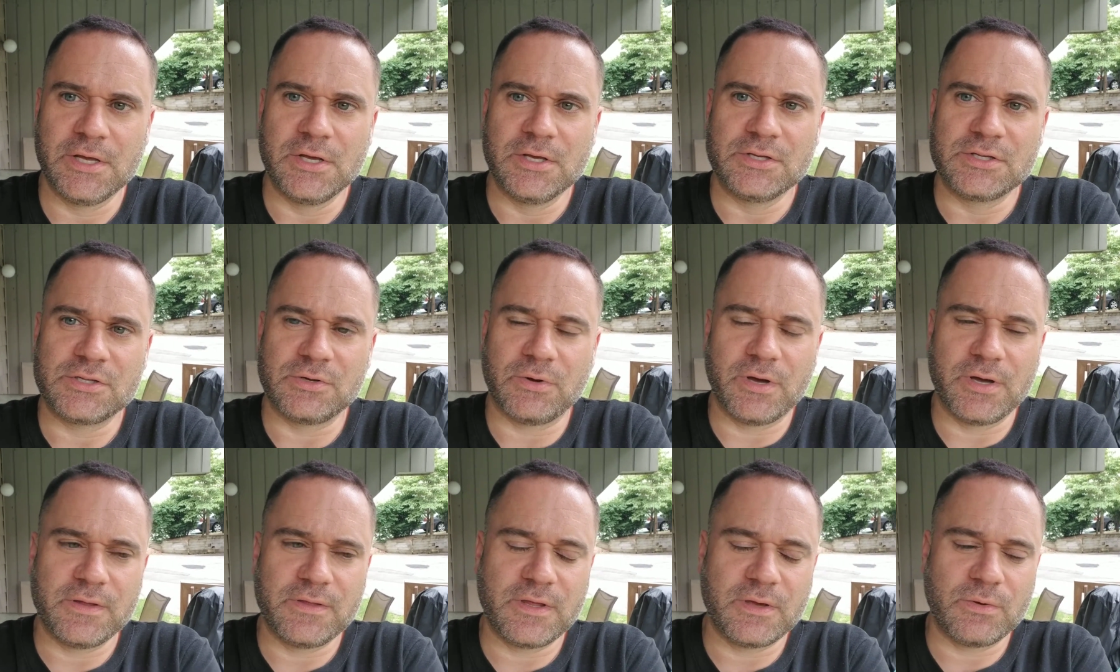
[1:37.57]
So
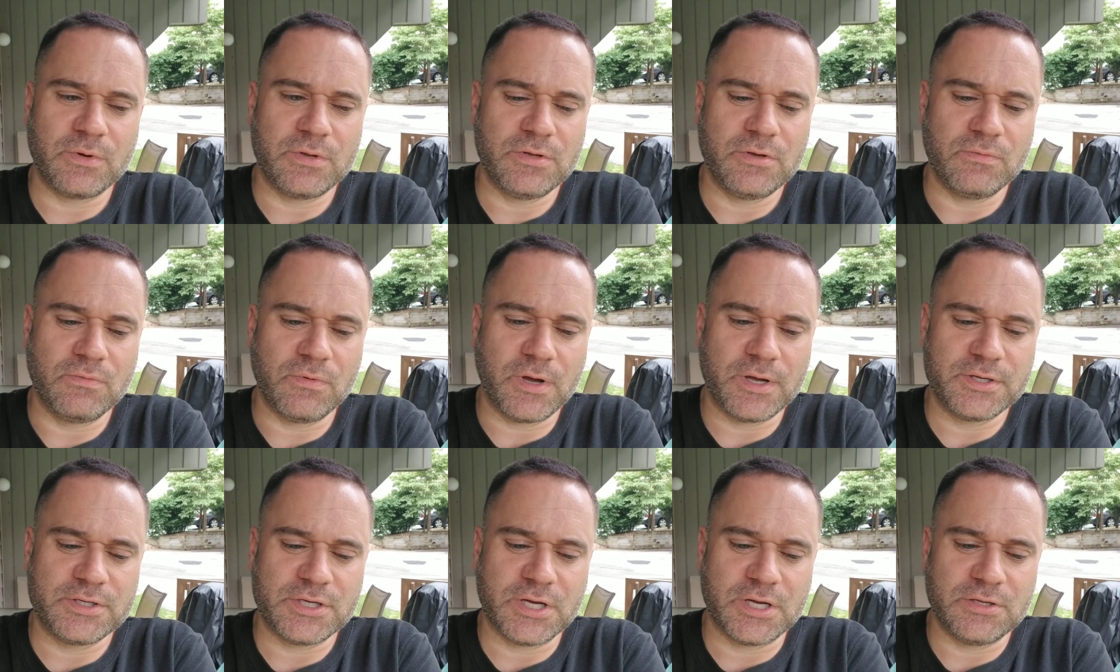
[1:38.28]
I think when you
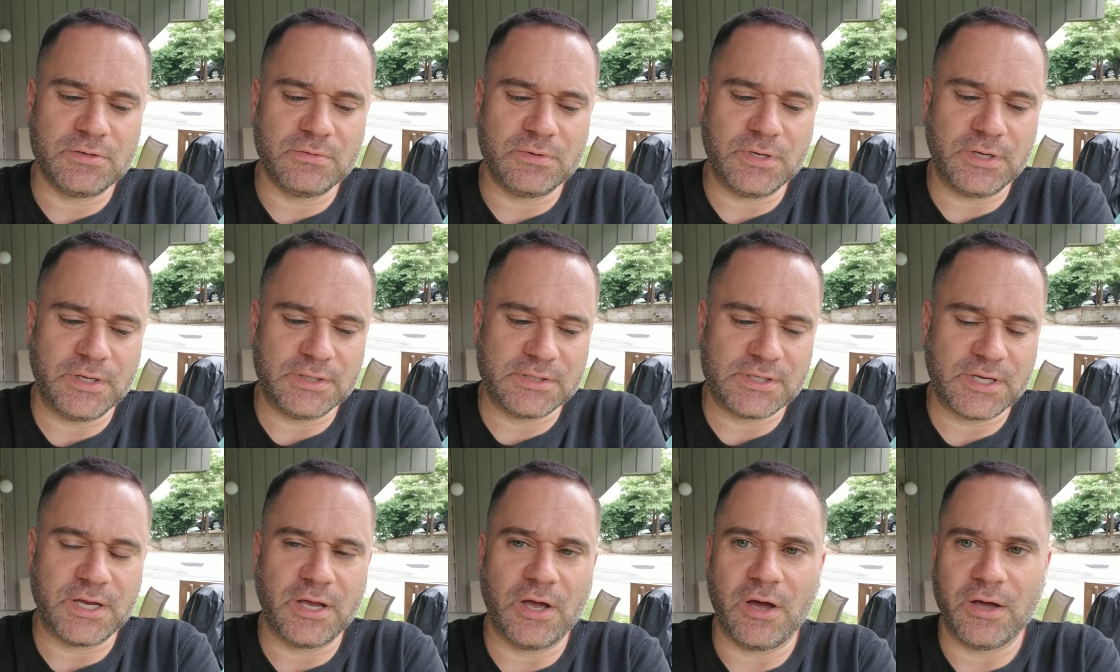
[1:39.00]
write genuinely and
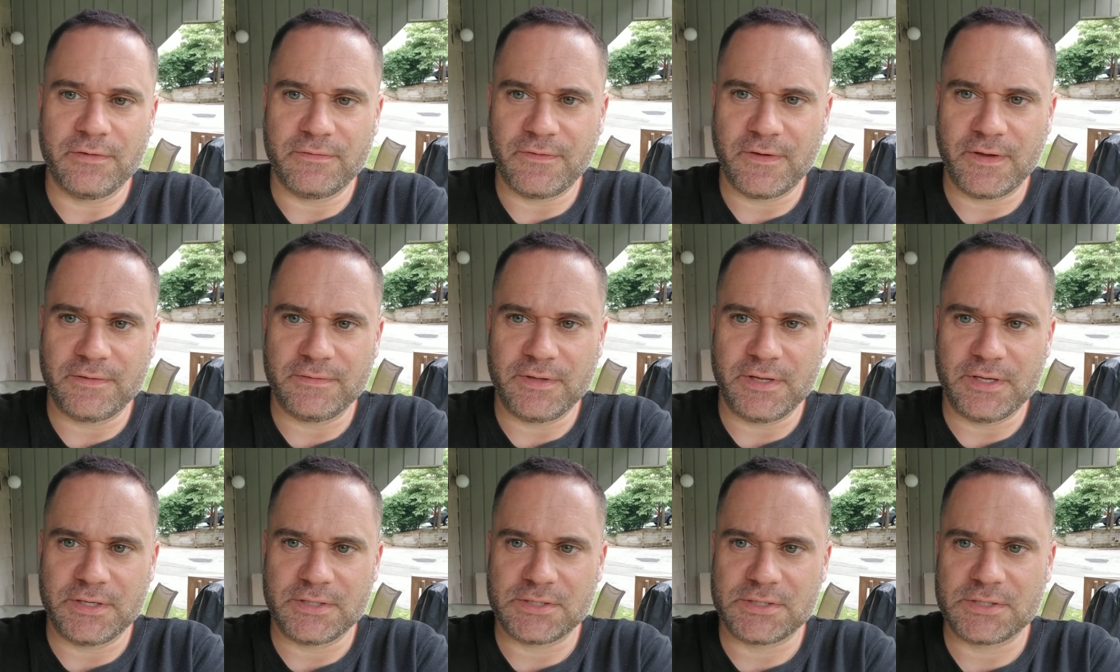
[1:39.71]
say, I found
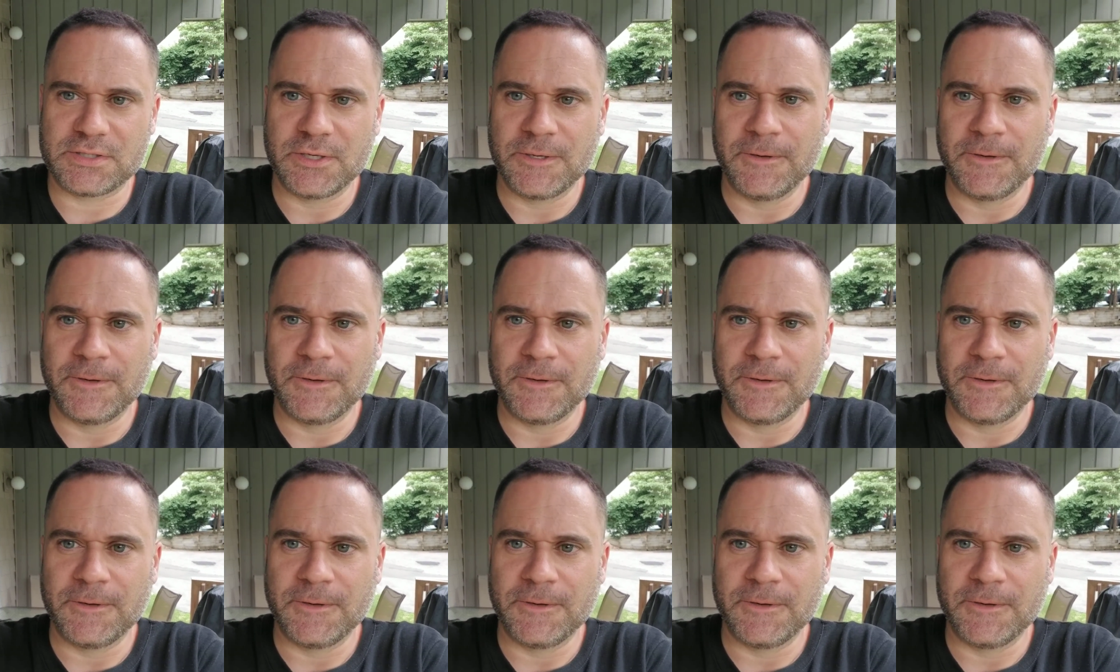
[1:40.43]
this,